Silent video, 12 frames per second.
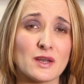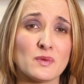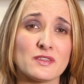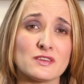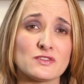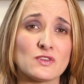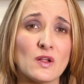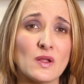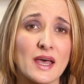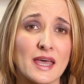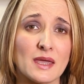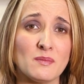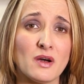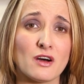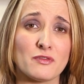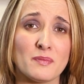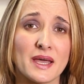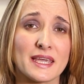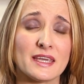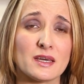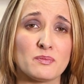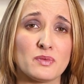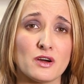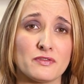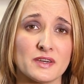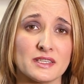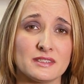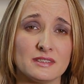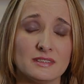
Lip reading: and with the sole aim of making a profit.